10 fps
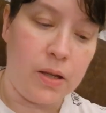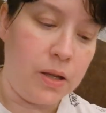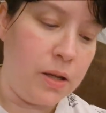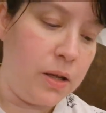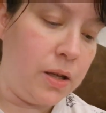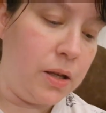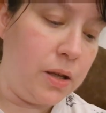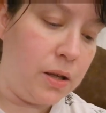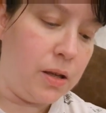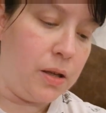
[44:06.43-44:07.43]
I just watched The
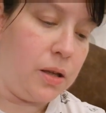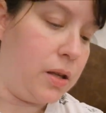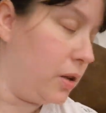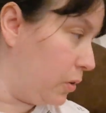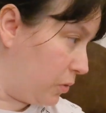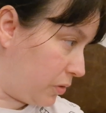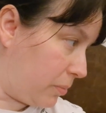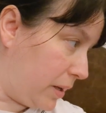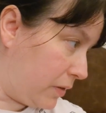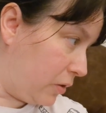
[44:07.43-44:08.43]
Mandalorian. You watched
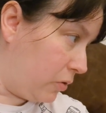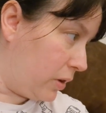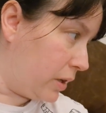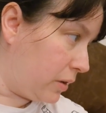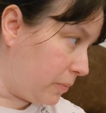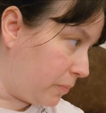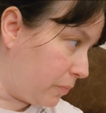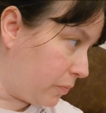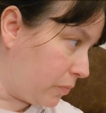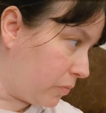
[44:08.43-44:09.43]
The Mandalorian.
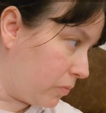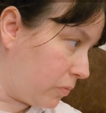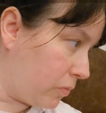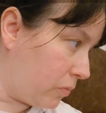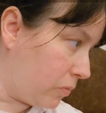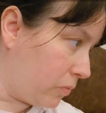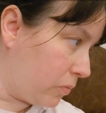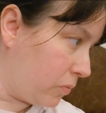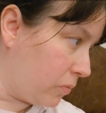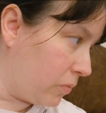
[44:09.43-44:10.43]
Good. Now I'm watching
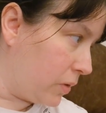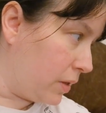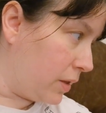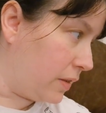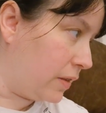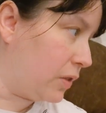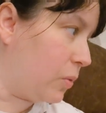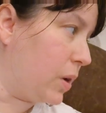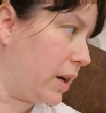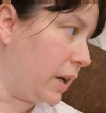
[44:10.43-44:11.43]
Bad, Bad This is
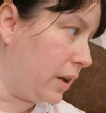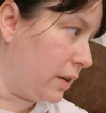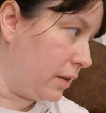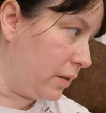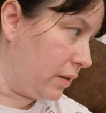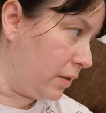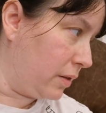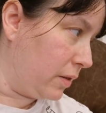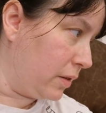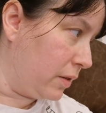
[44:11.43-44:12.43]
the way.
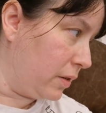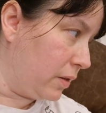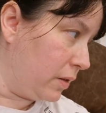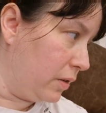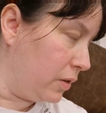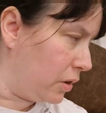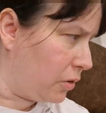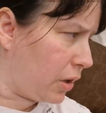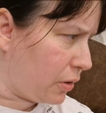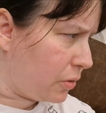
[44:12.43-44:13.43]
This is the way. Do
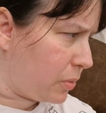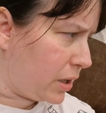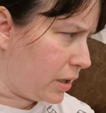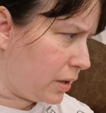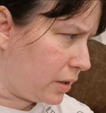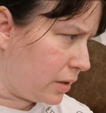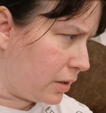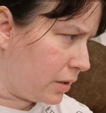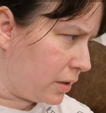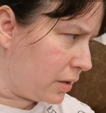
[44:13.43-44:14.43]
you know the way?
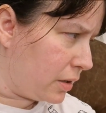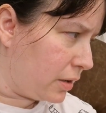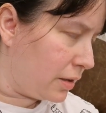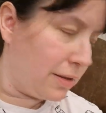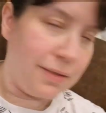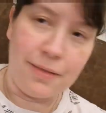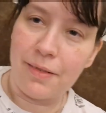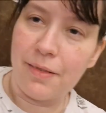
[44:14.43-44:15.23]
This is the way.